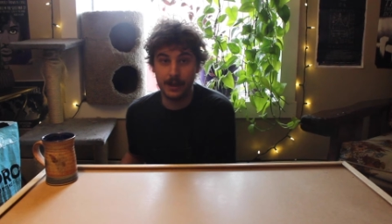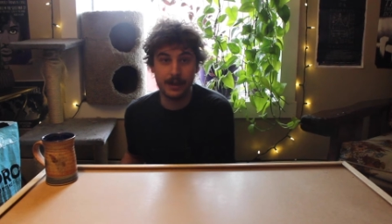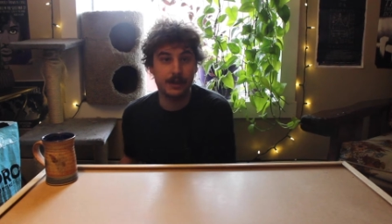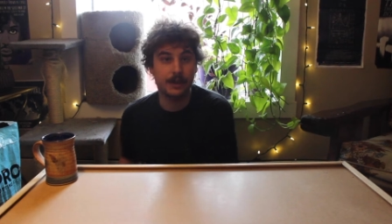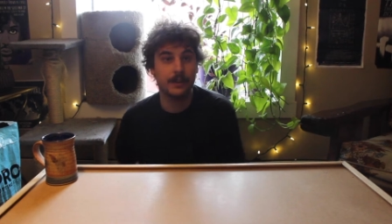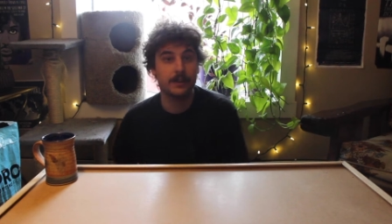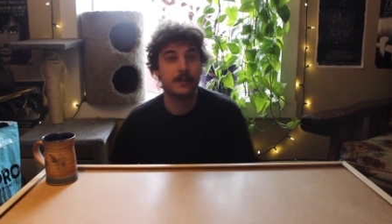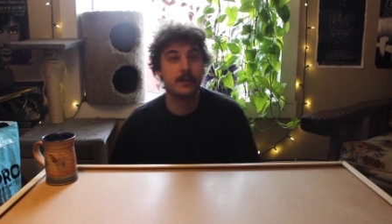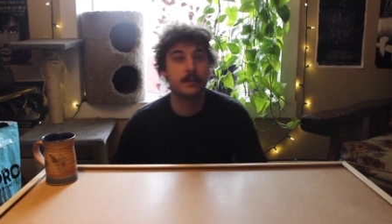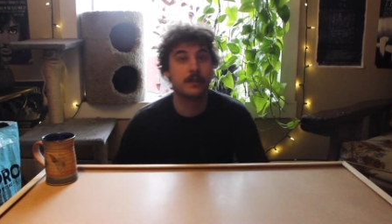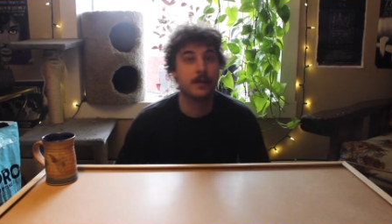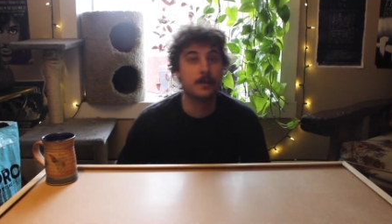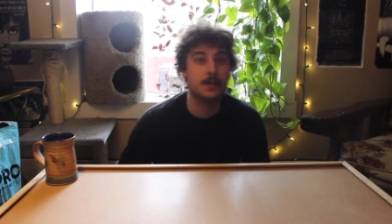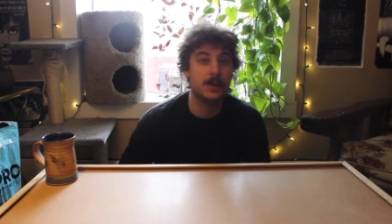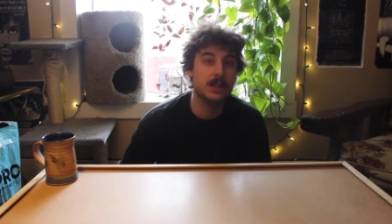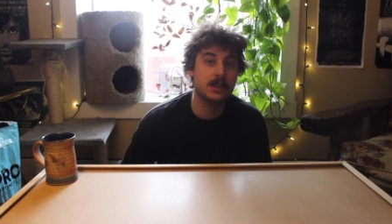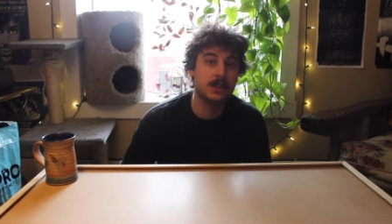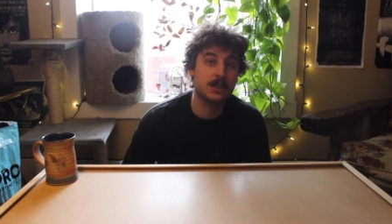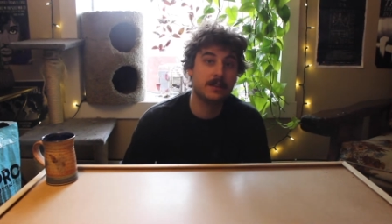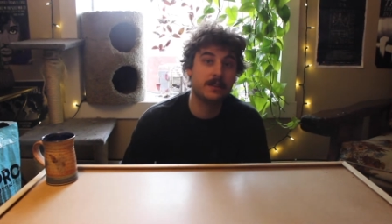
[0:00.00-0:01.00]
This is the
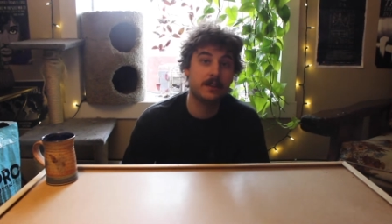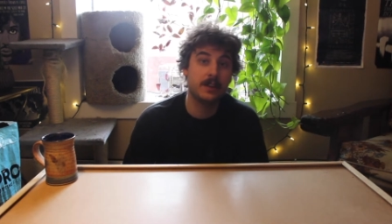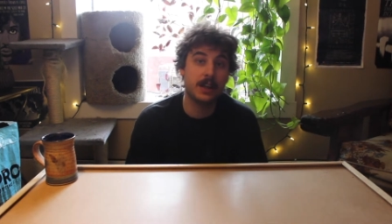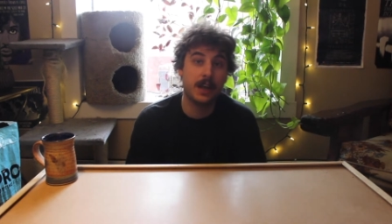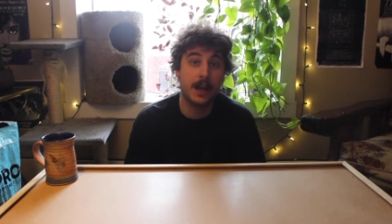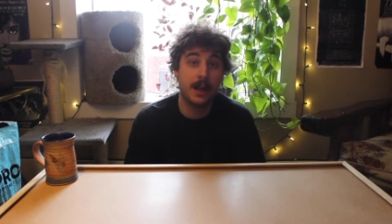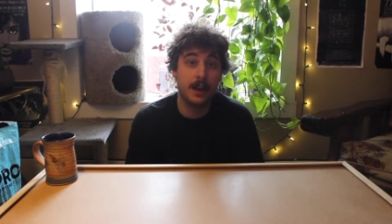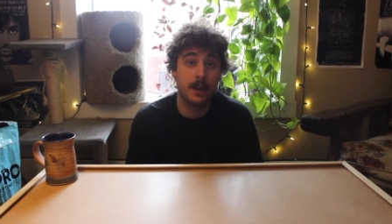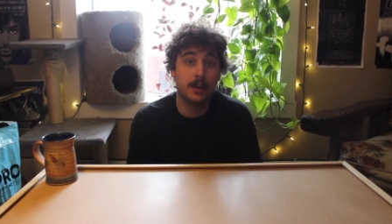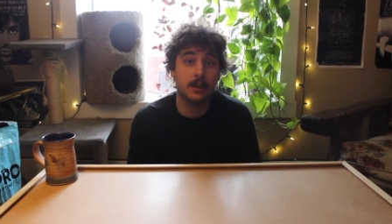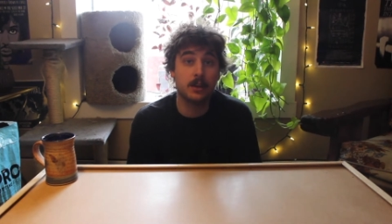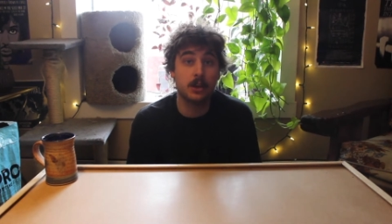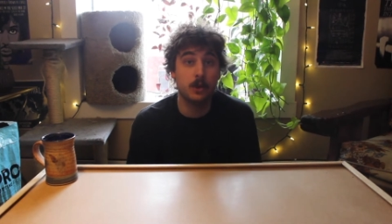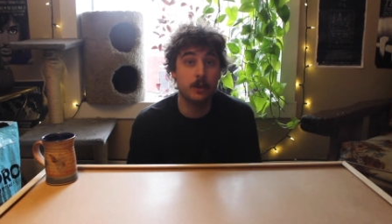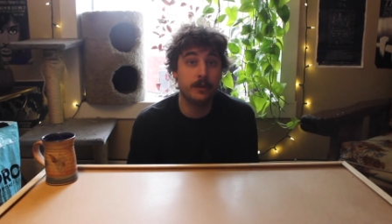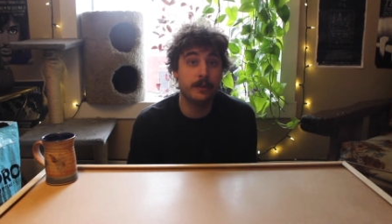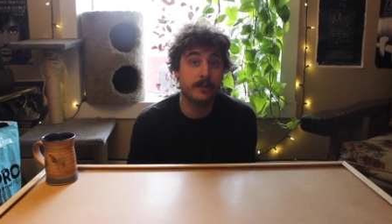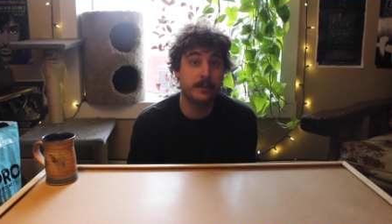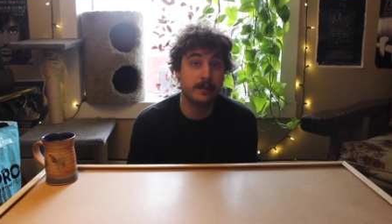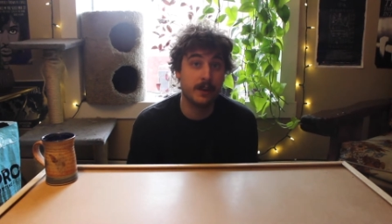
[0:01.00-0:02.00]
BGCL
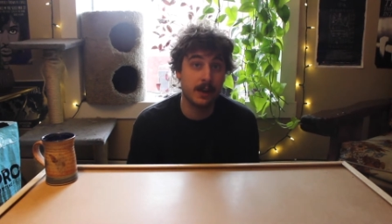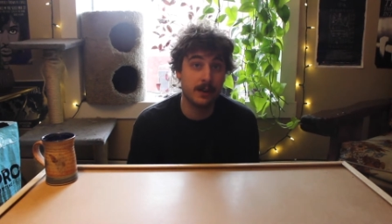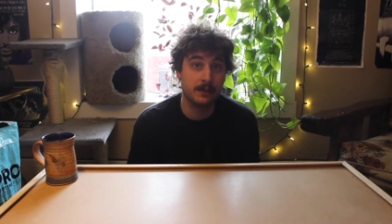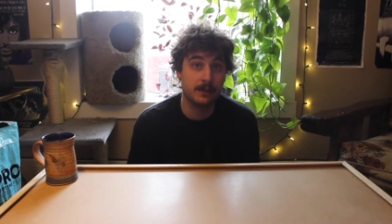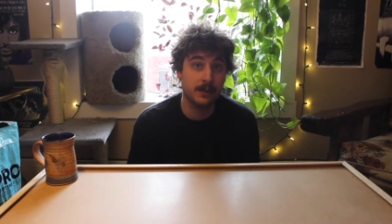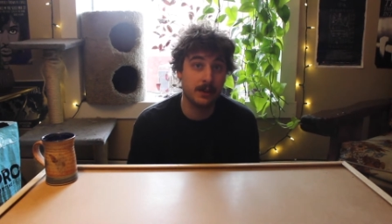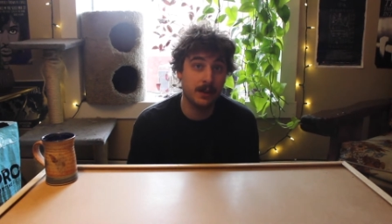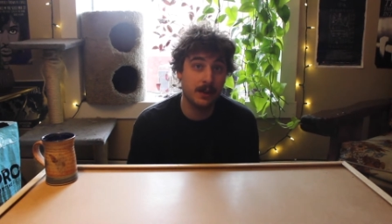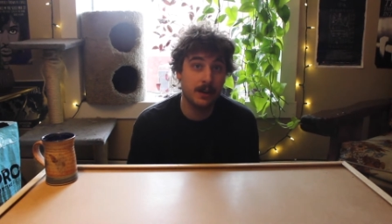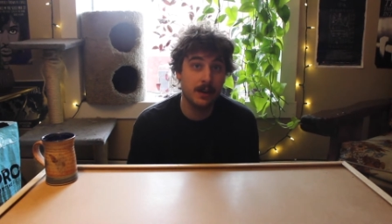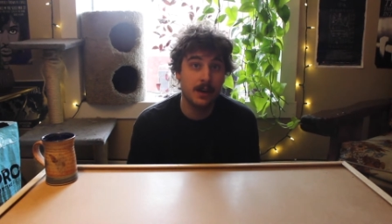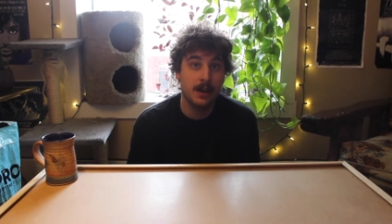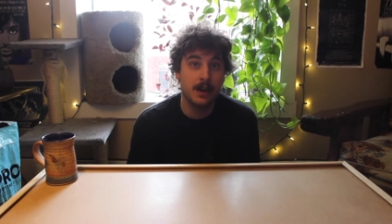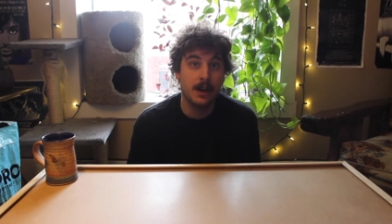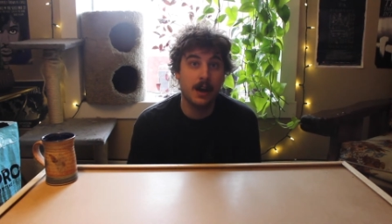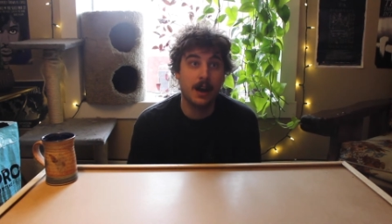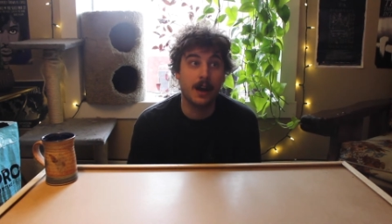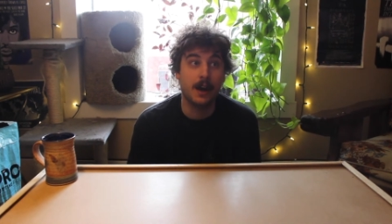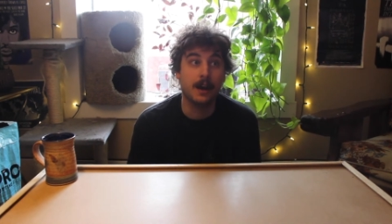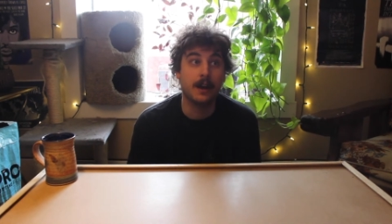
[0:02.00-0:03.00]
Youth Center
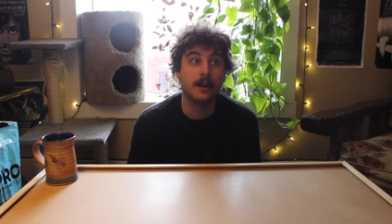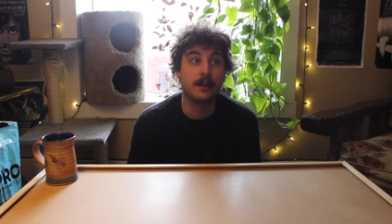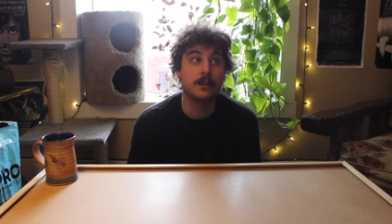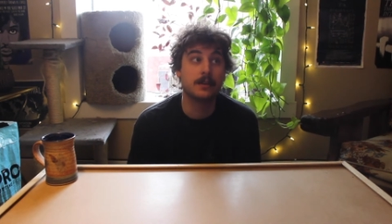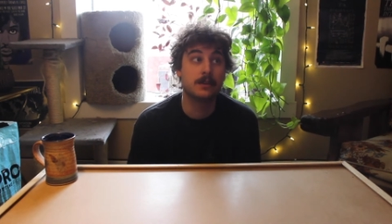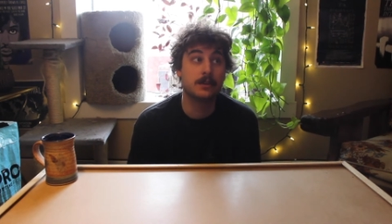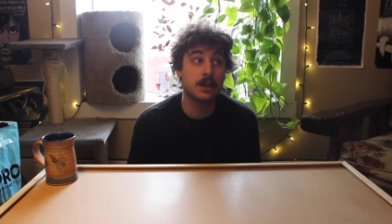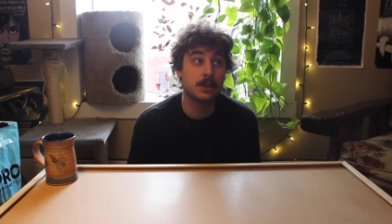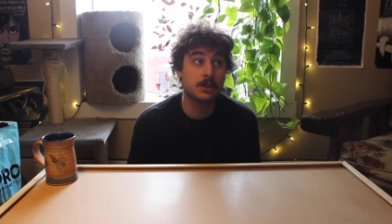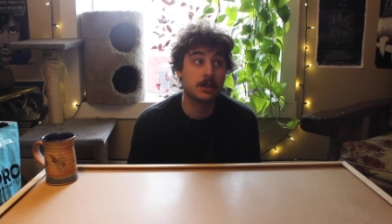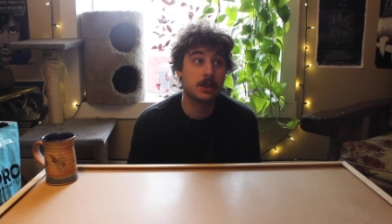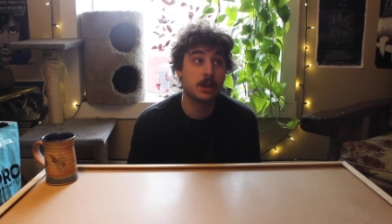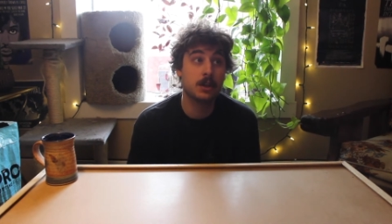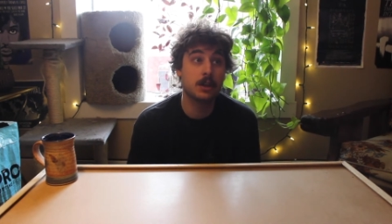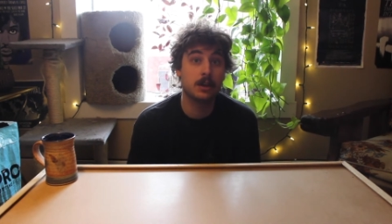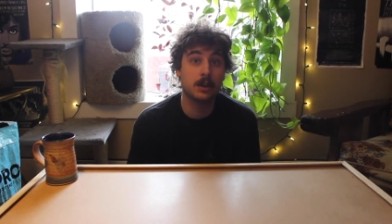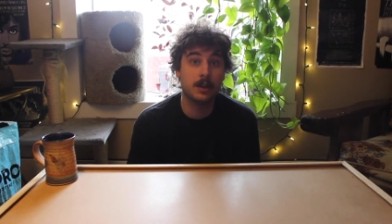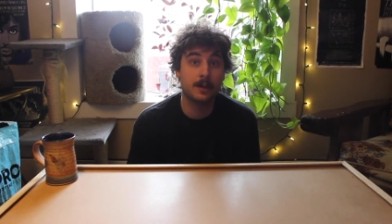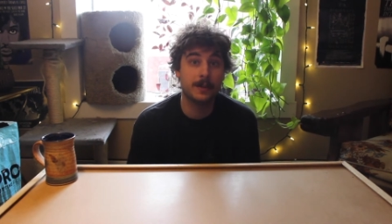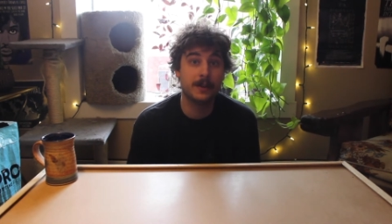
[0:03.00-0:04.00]

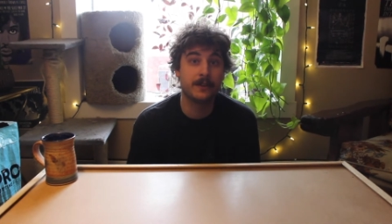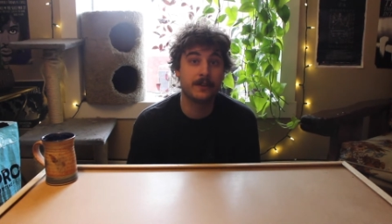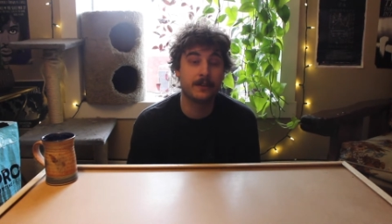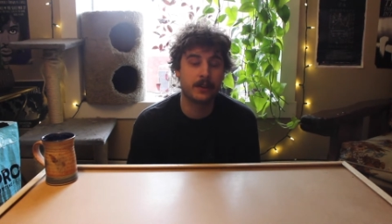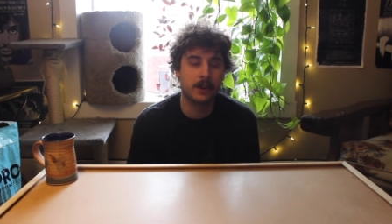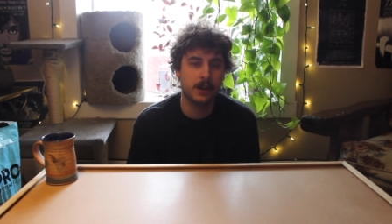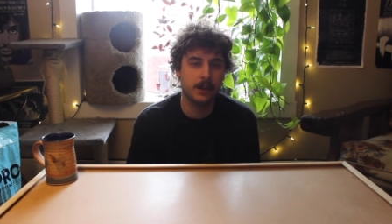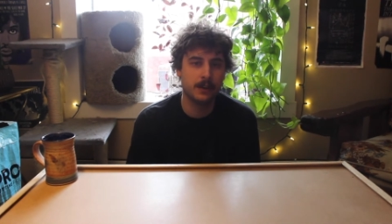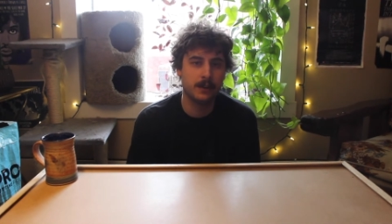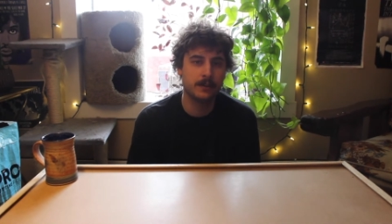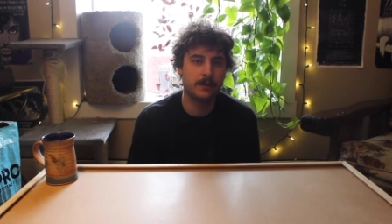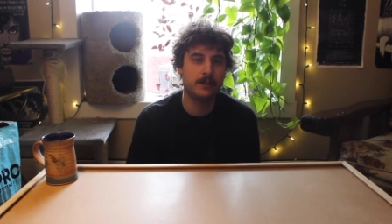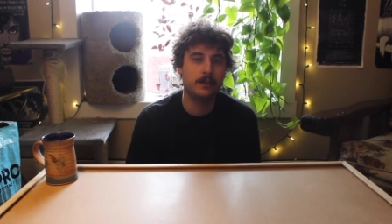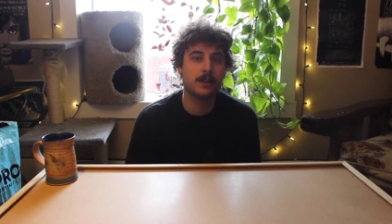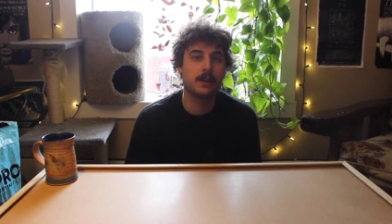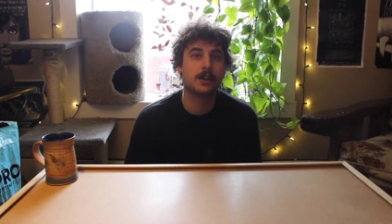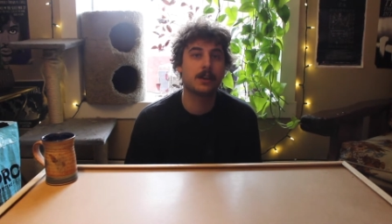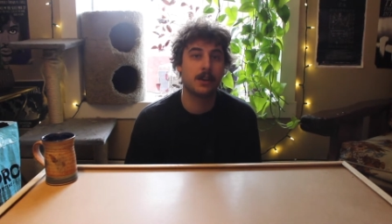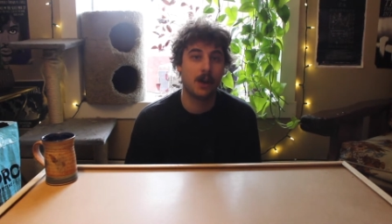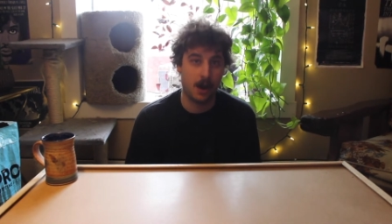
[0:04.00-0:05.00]
Digital Urban Skills
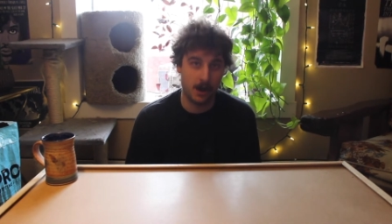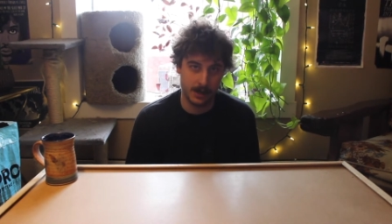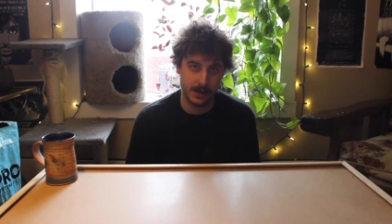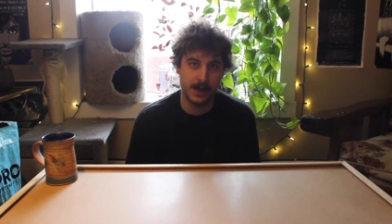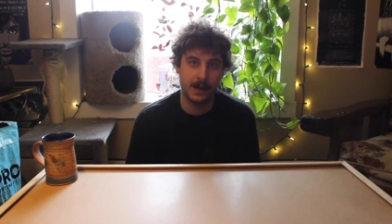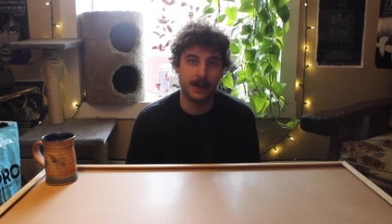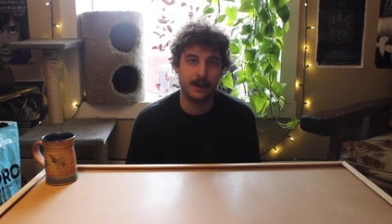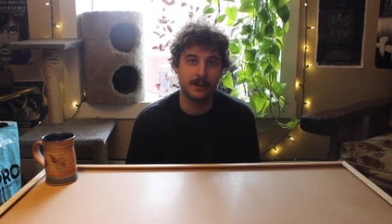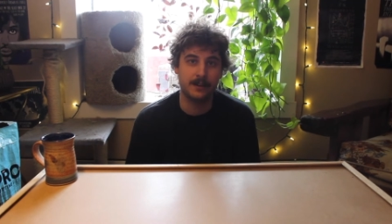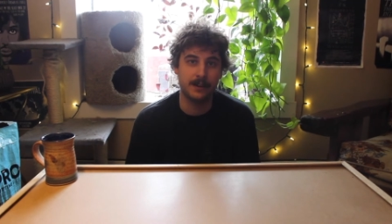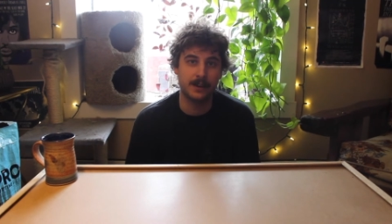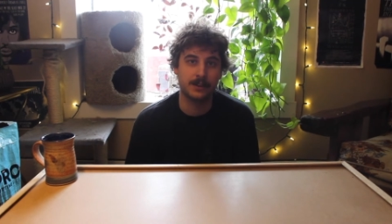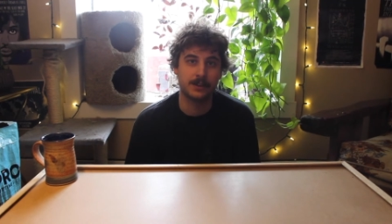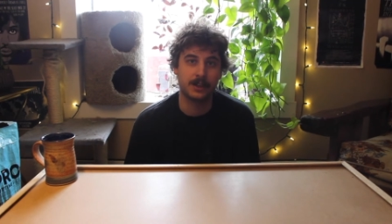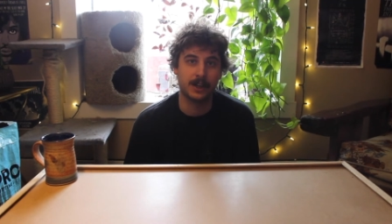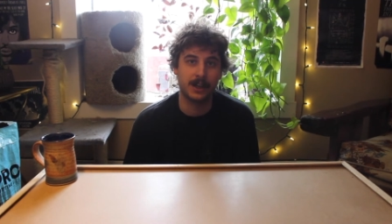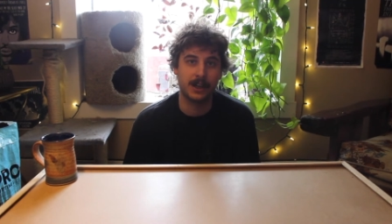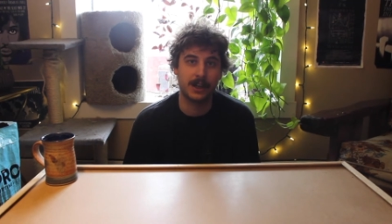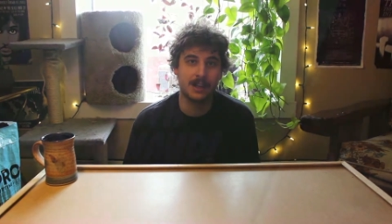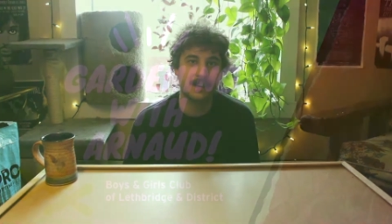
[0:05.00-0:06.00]
Gardening
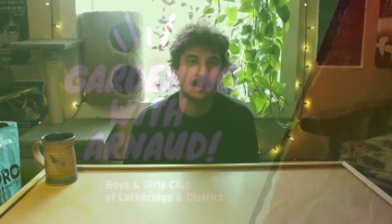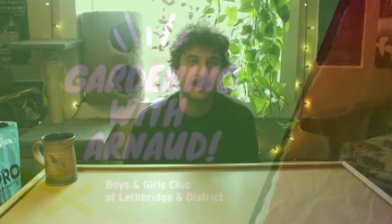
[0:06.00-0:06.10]
Edition.